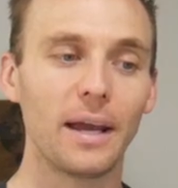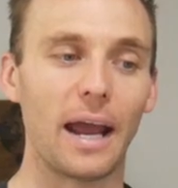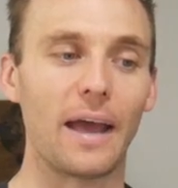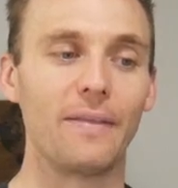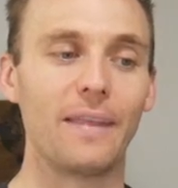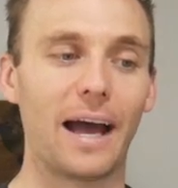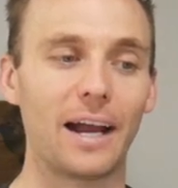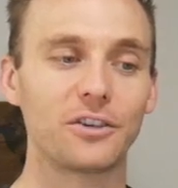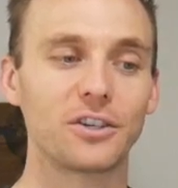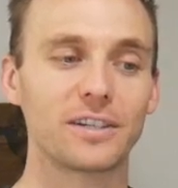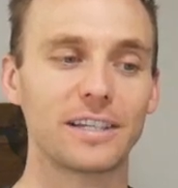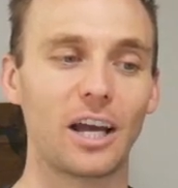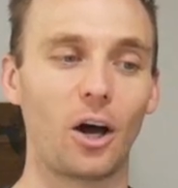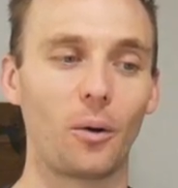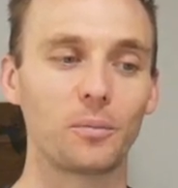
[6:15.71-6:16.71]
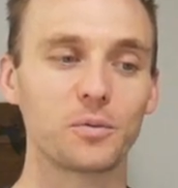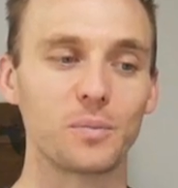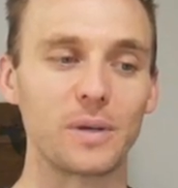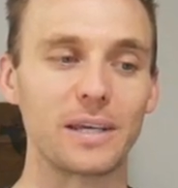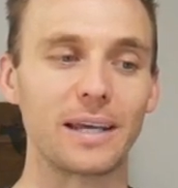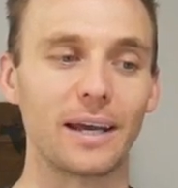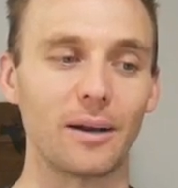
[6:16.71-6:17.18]
and that just helps
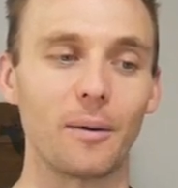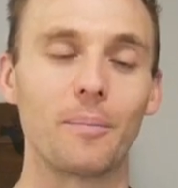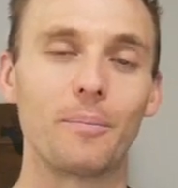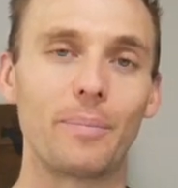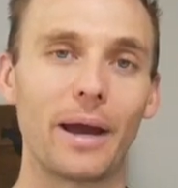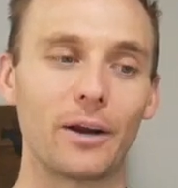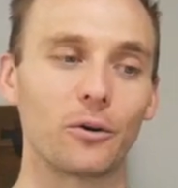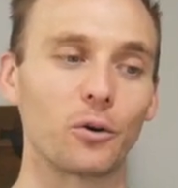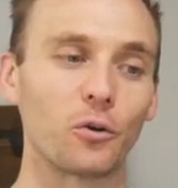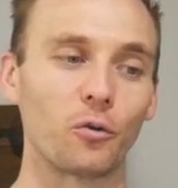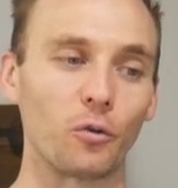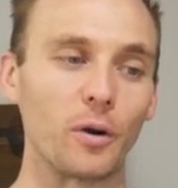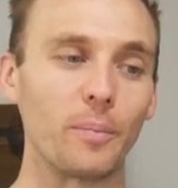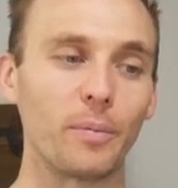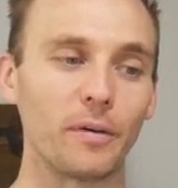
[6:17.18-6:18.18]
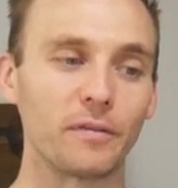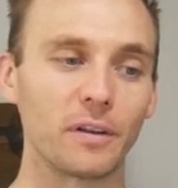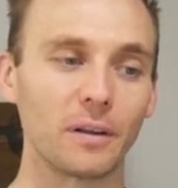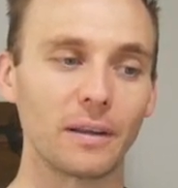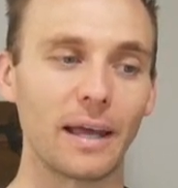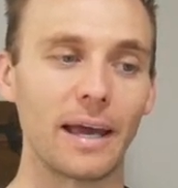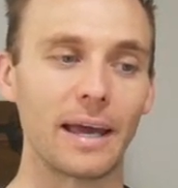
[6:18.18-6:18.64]
me get a better grip of
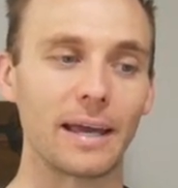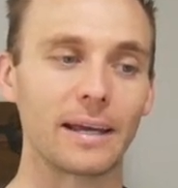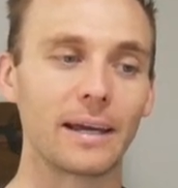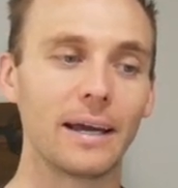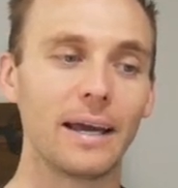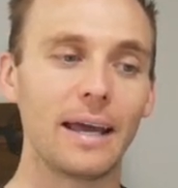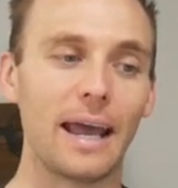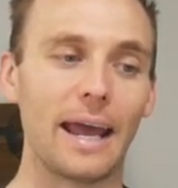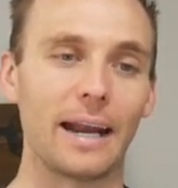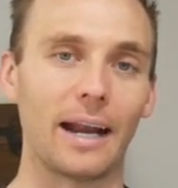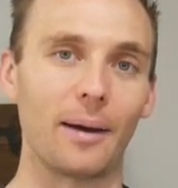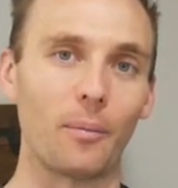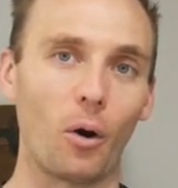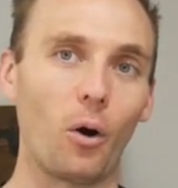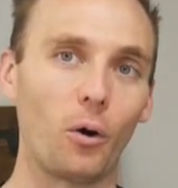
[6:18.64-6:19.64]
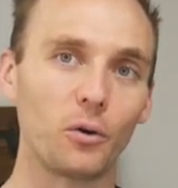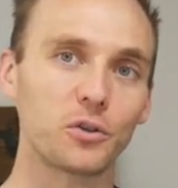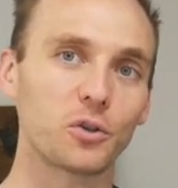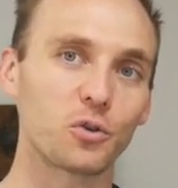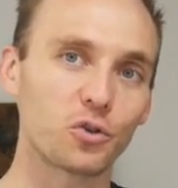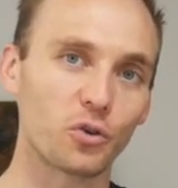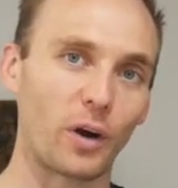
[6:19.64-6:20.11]
the leg. And I'm
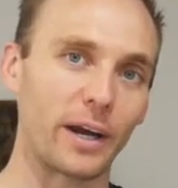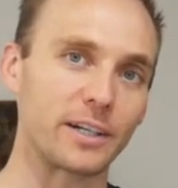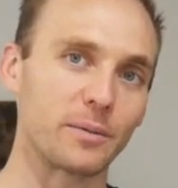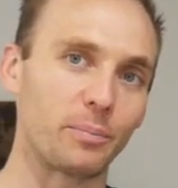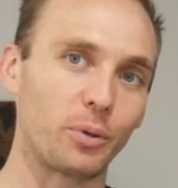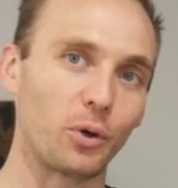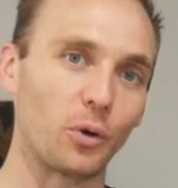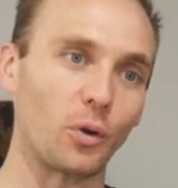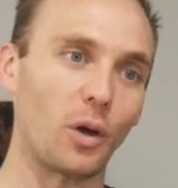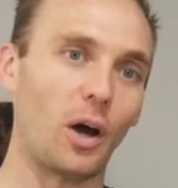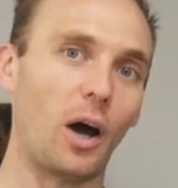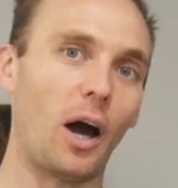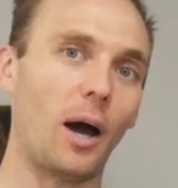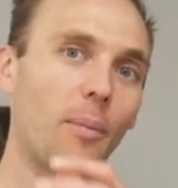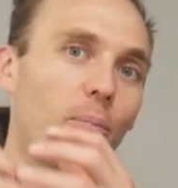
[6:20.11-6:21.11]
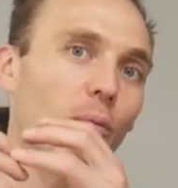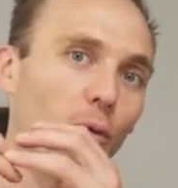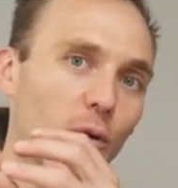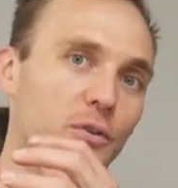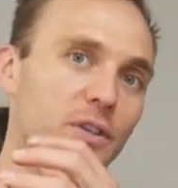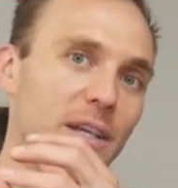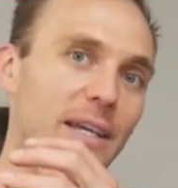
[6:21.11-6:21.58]
also trying to pull
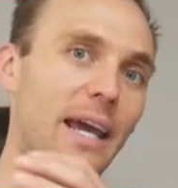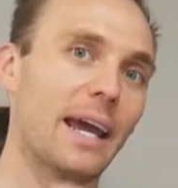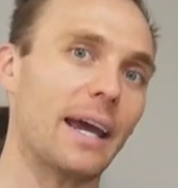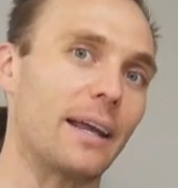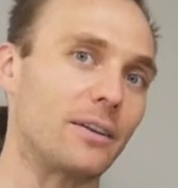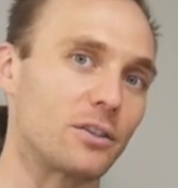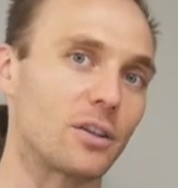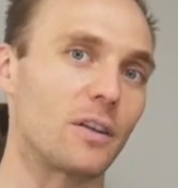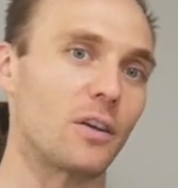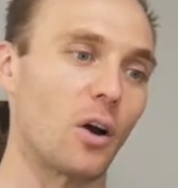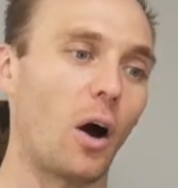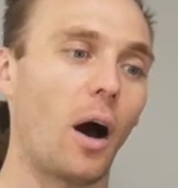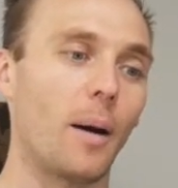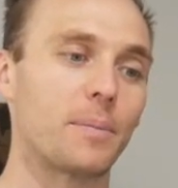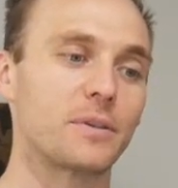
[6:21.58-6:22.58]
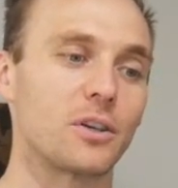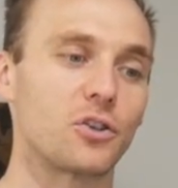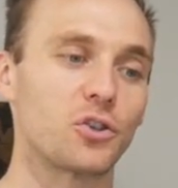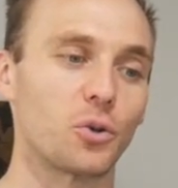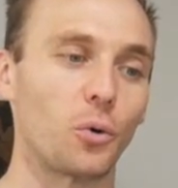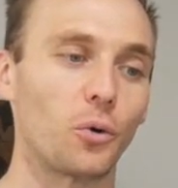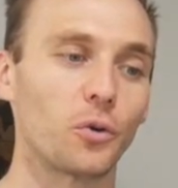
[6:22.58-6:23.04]
upwards again to the opposite
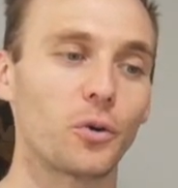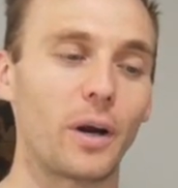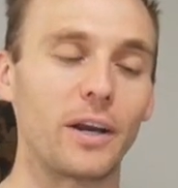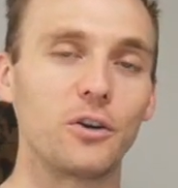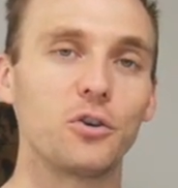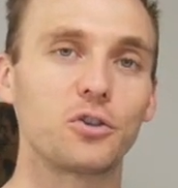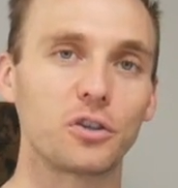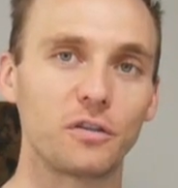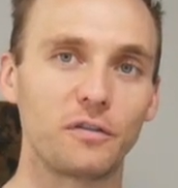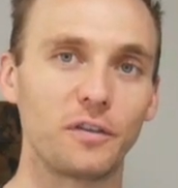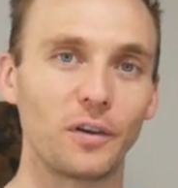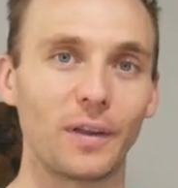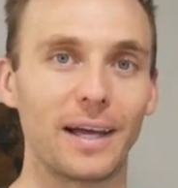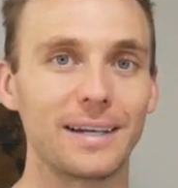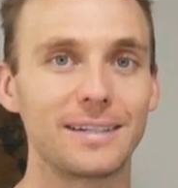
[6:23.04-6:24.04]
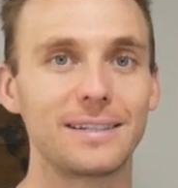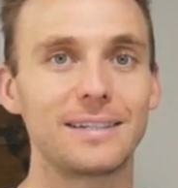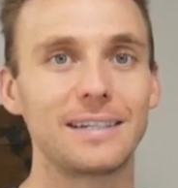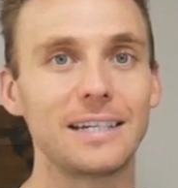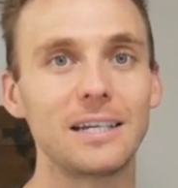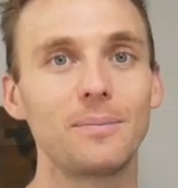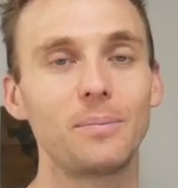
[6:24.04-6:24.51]
shoulder, and you should feel that
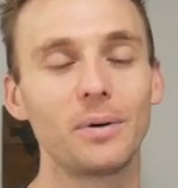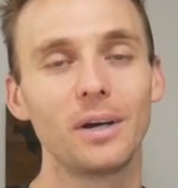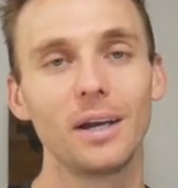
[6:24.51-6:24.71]
deep